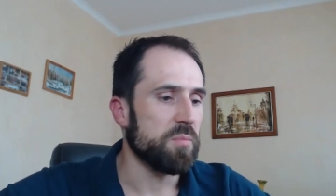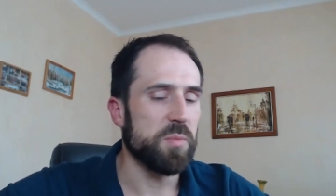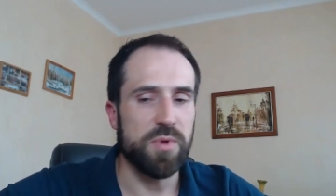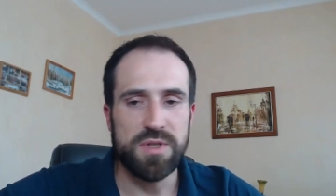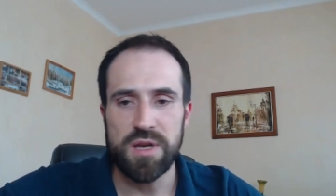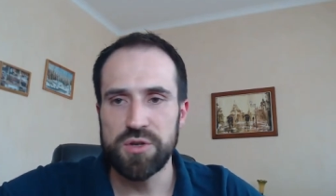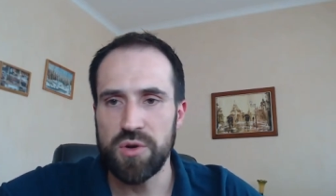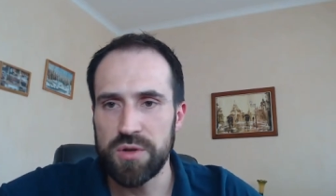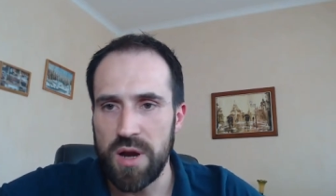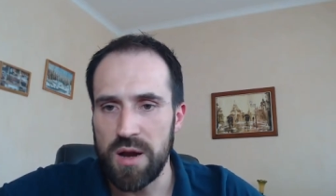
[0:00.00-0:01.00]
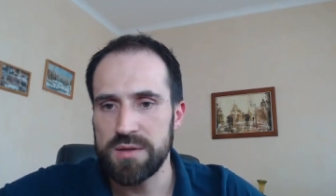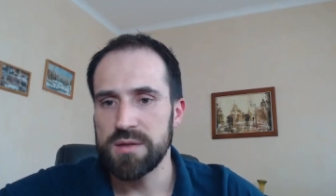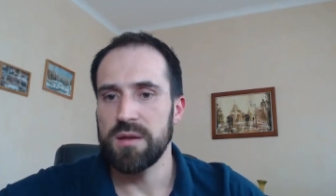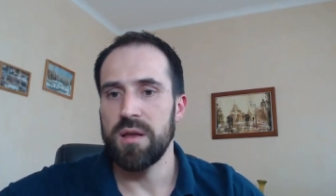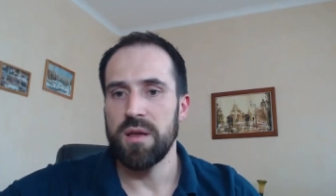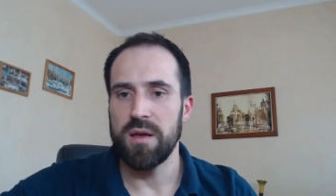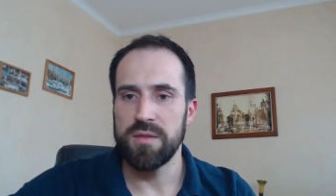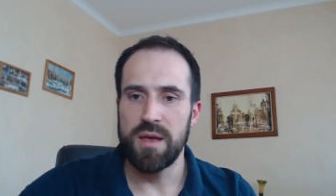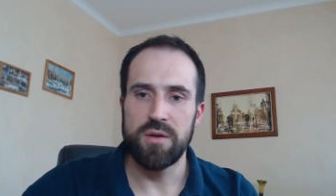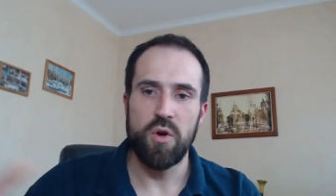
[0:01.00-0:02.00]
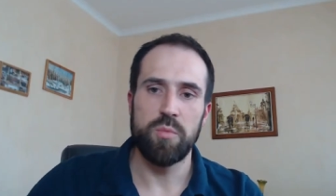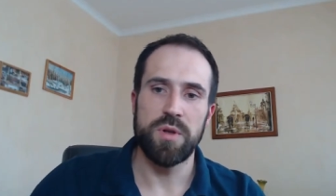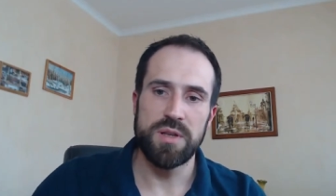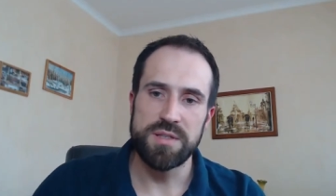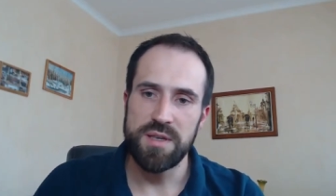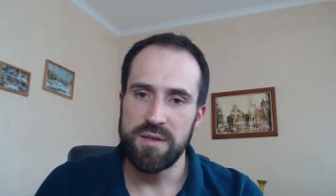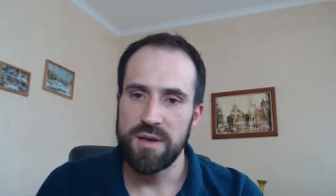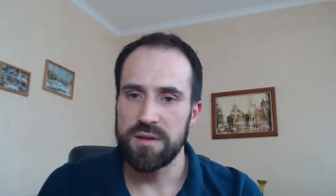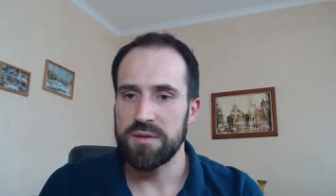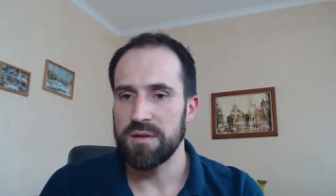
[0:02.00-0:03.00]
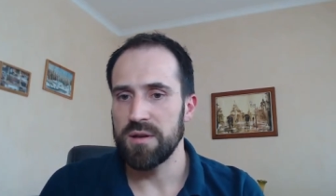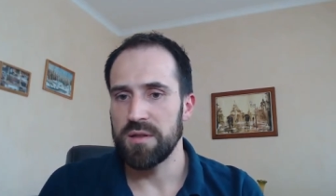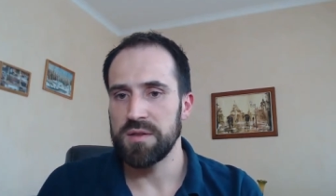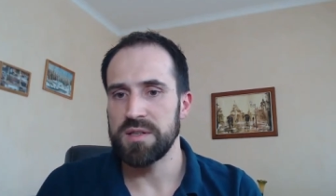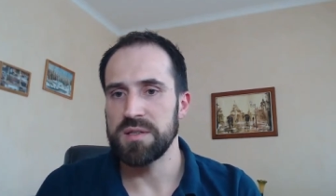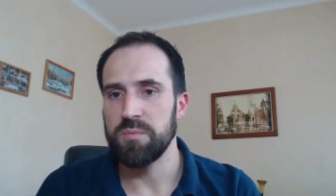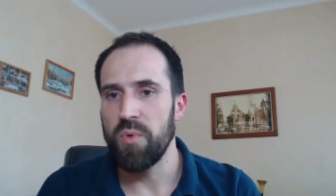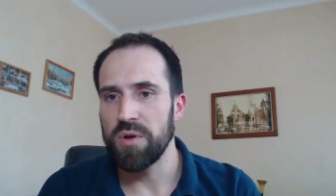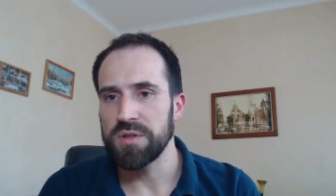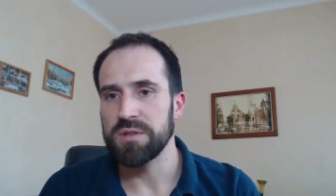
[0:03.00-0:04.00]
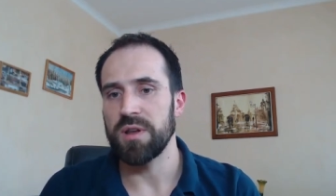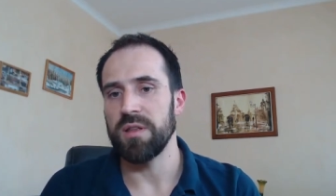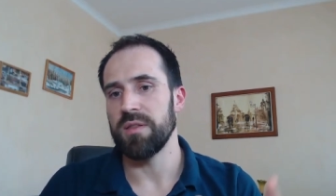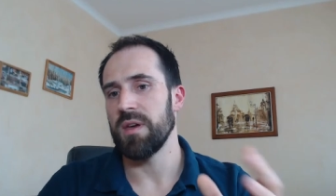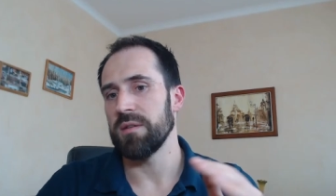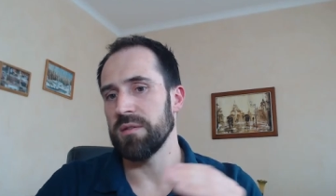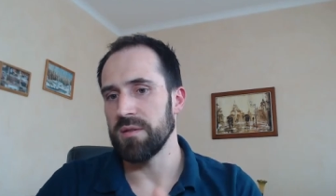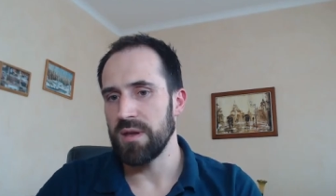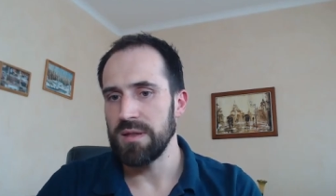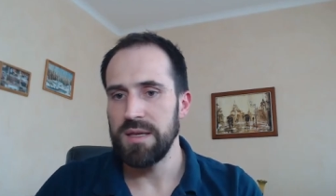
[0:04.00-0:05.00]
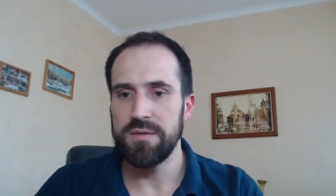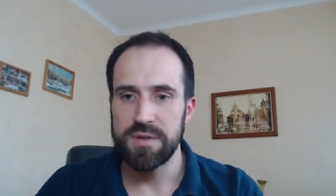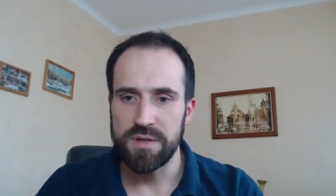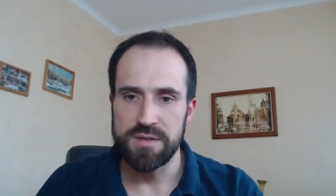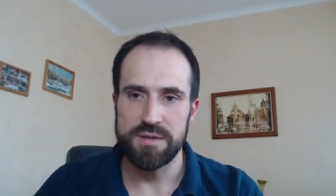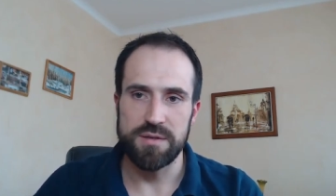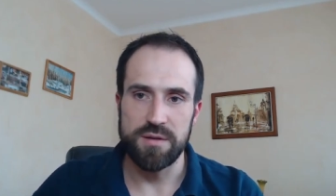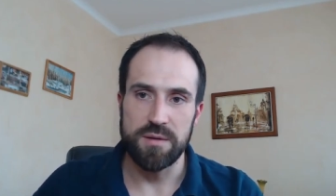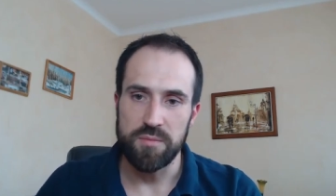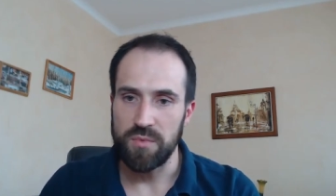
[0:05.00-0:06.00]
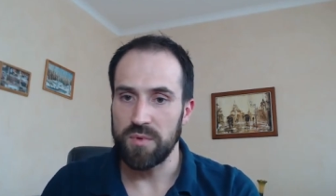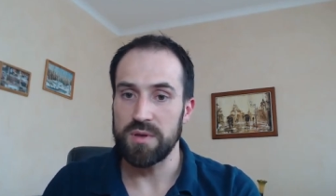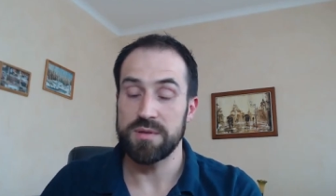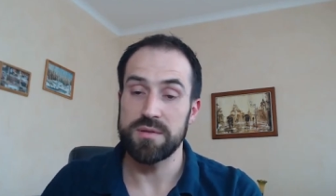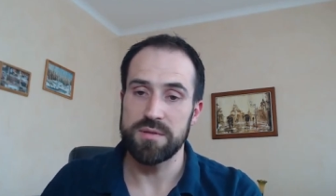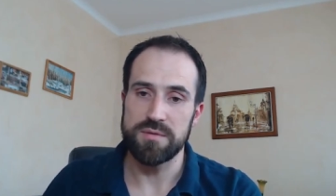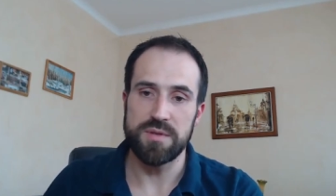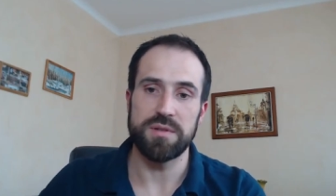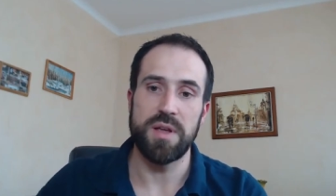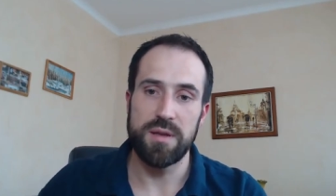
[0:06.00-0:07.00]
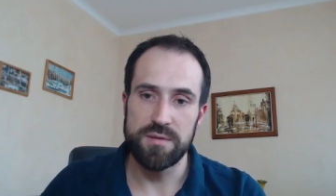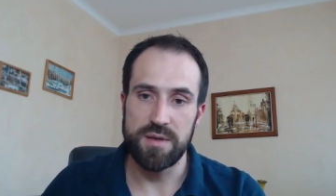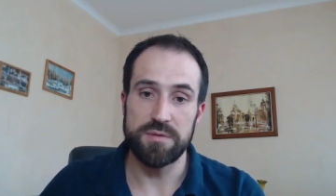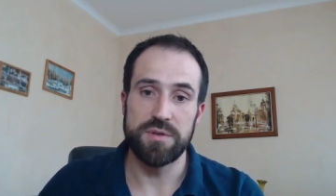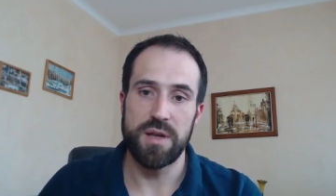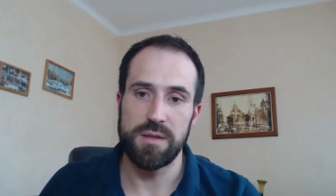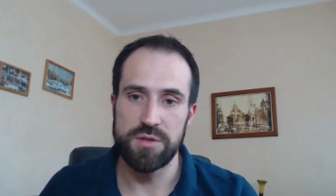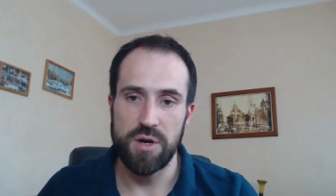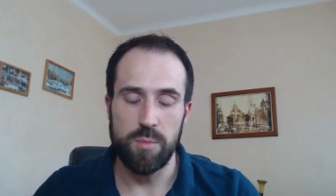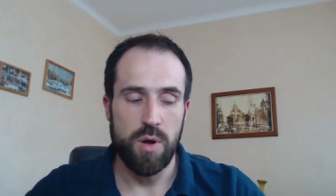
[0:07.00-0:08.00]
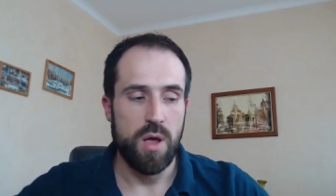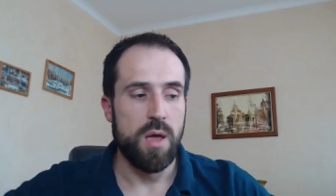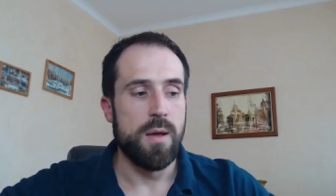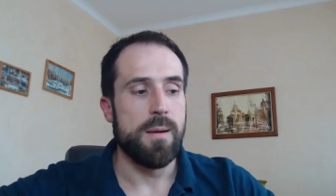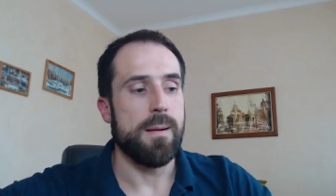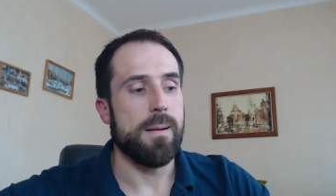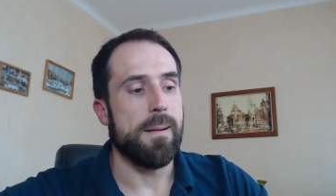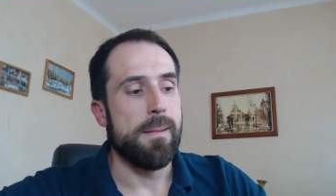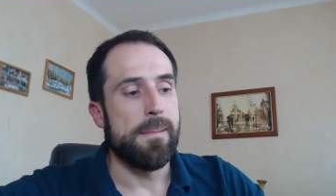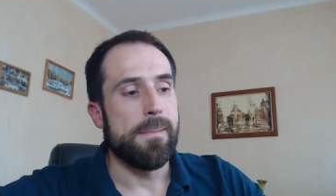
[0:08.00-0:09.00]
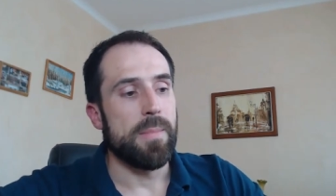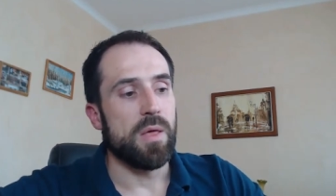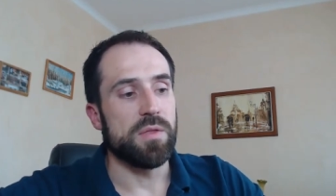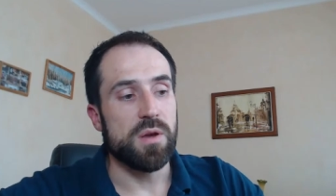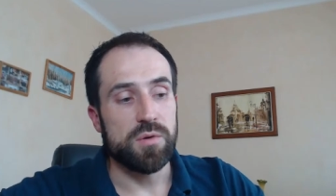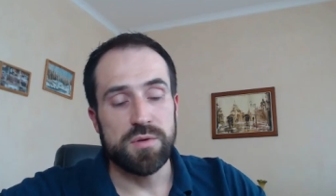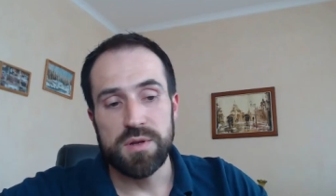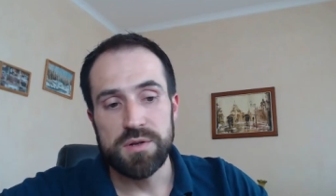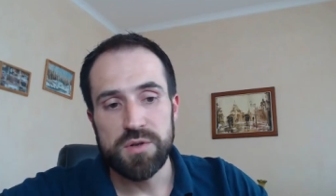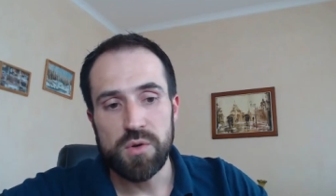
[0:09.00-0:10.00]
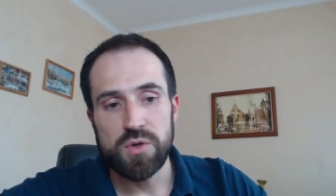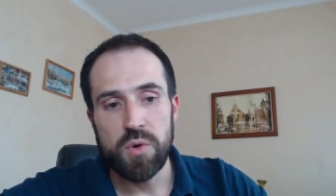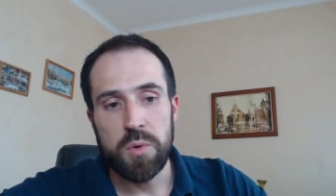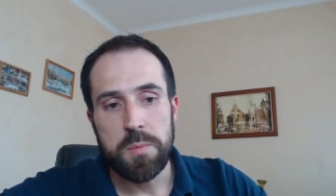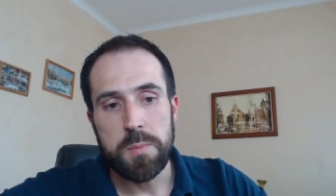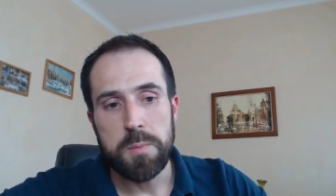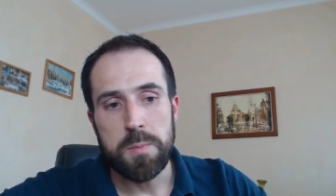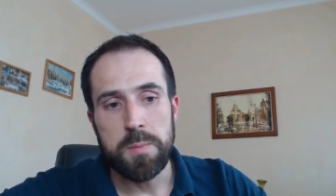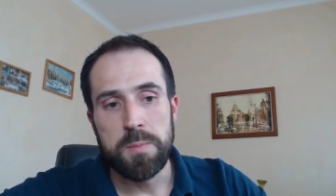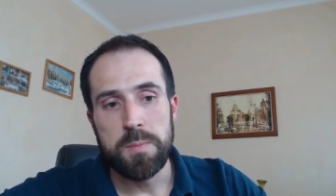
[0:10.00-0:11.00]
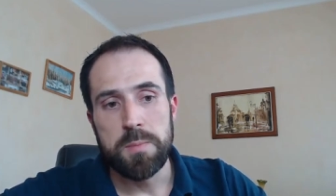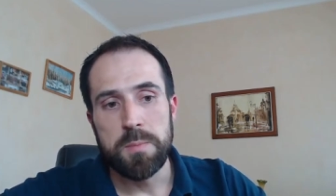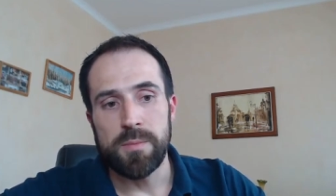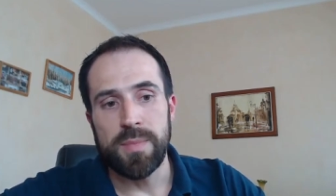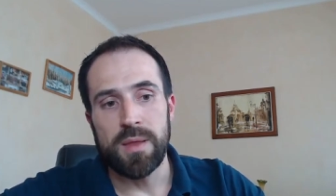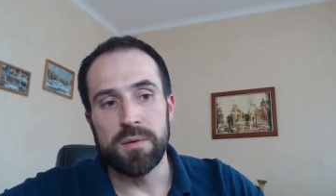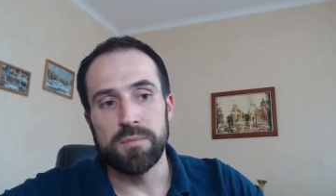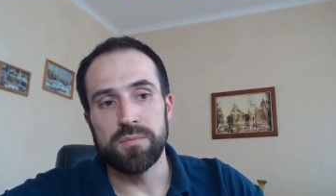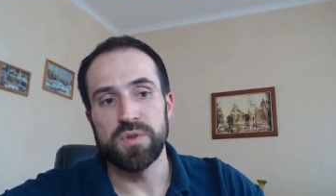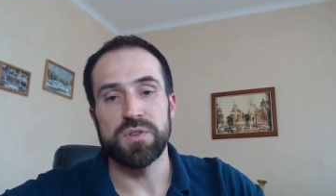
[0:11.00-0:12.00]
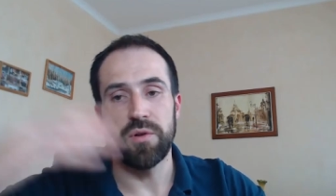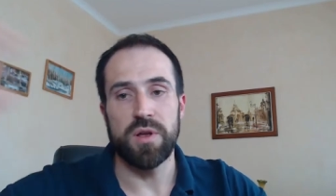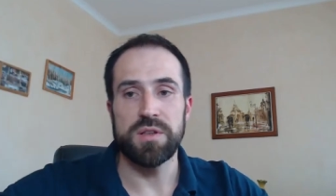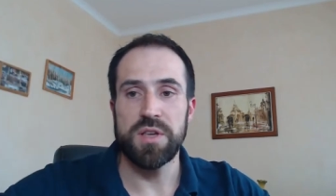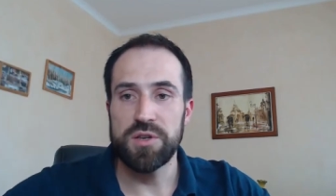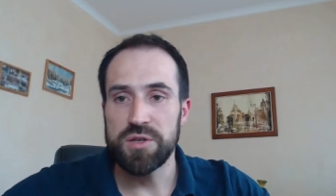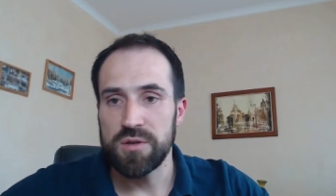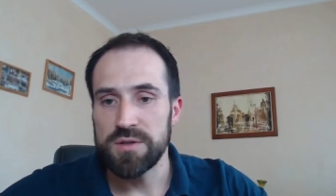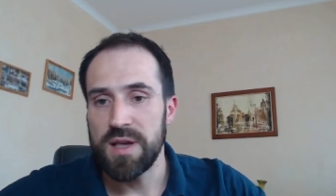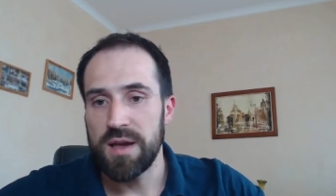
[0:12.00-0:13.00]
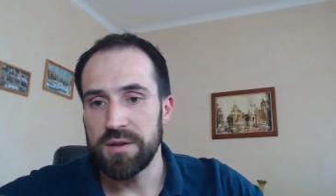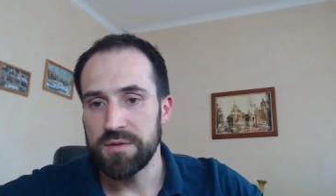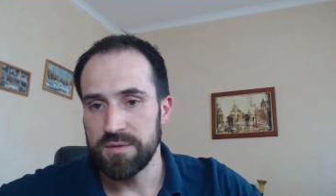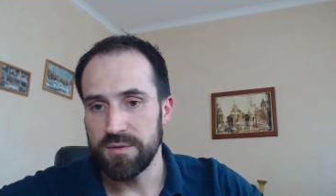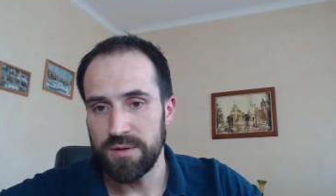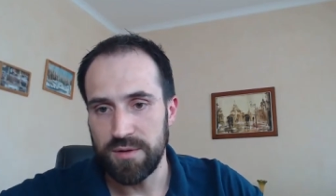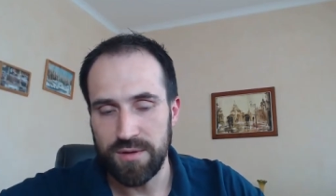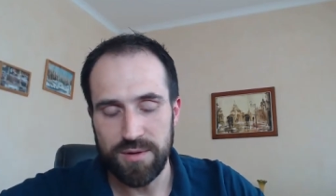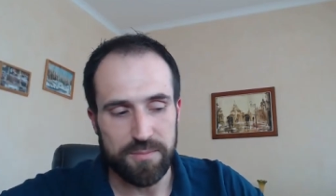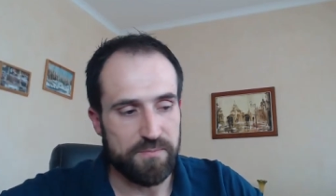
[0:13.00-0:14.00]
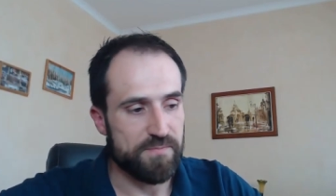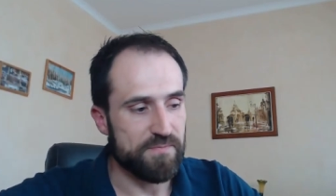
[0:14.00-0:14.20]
people take shortcuts, and then nobody see that uh, this is important, and then they leave it as uh, as the, day, the daily job. They, there is also Mm. this organizational side, uh,